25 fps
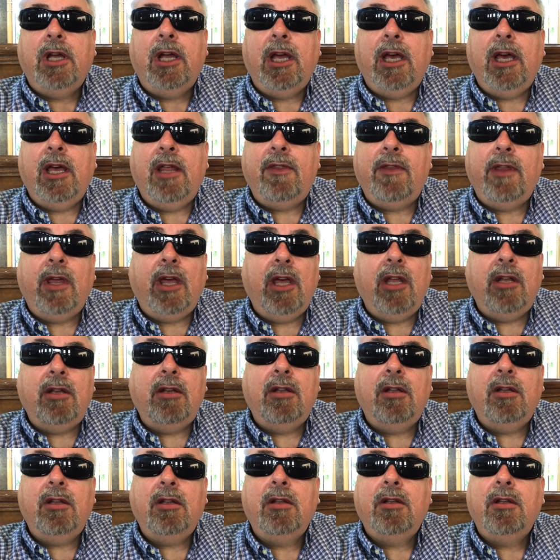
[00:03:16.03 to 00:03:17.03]
And
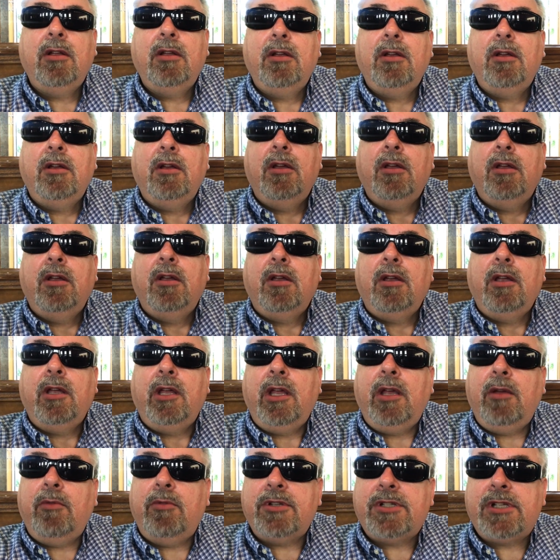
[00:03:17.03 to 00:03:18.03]
then
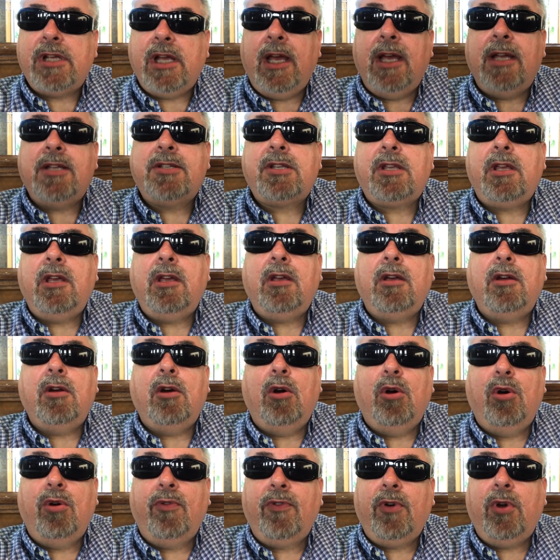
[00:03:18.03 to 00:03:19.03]
he was asking
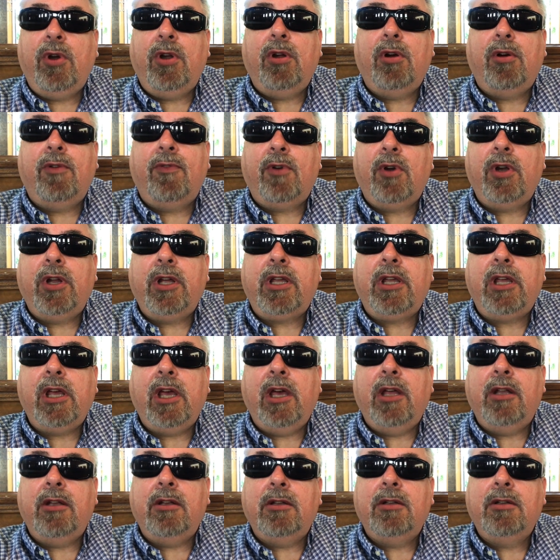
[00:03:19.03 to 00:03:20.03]
over and over
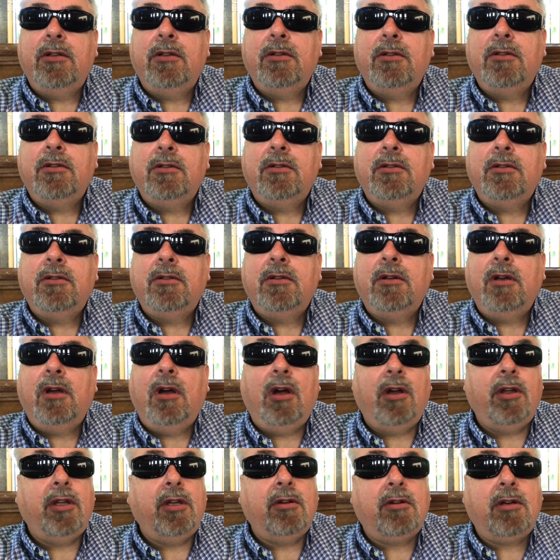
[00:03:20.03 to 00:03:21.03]
again,
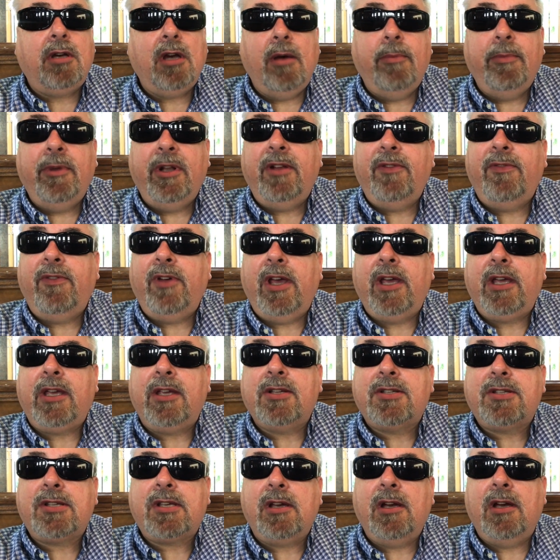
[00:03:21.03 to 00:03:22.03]
"Are you coming to
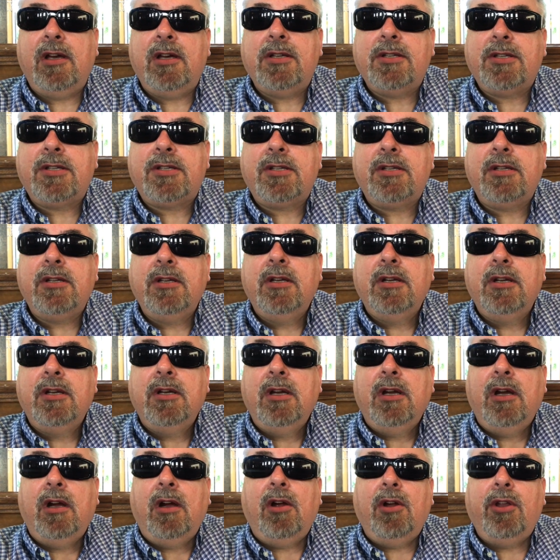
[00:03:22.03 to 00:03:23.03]
Vegas, cuz?
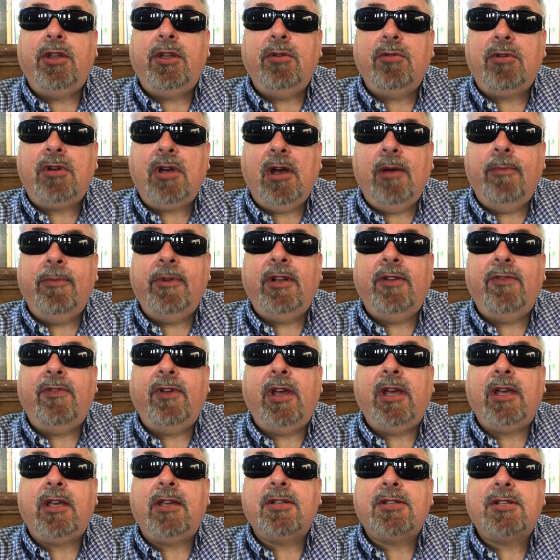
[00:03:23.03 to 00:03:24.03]
Are you coming to
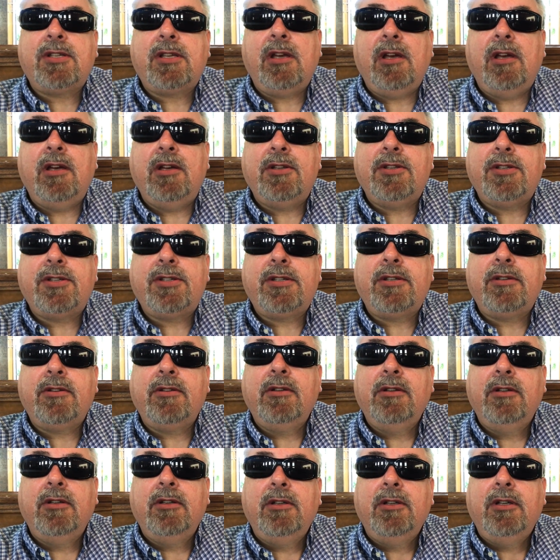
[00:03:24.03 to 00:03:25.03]
Vegas, cuz?"
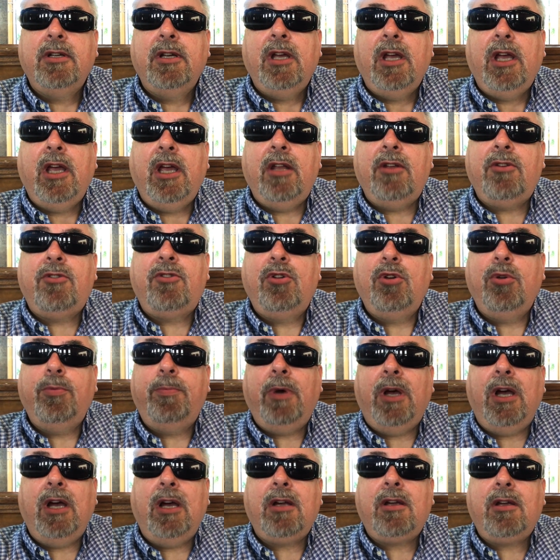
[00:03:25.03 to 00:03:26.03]
And
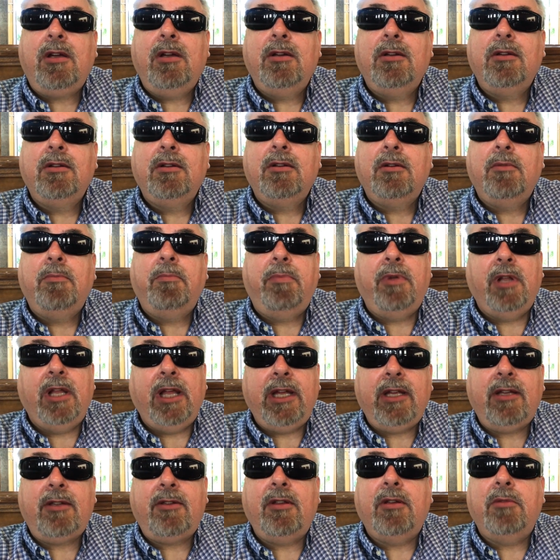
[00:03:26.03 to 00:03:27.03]
Tupac
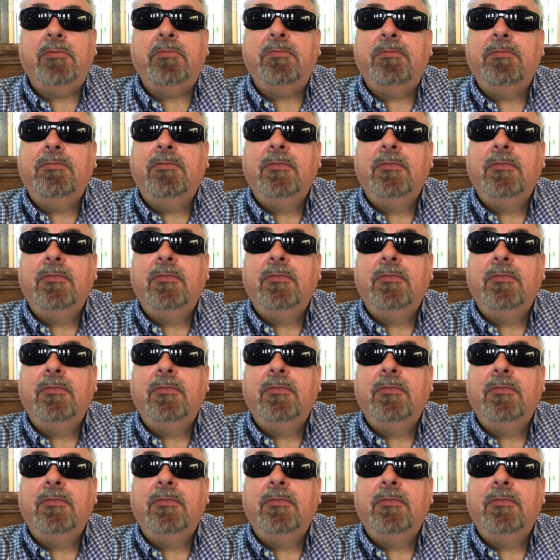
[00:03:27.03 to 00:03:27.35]
blanked him.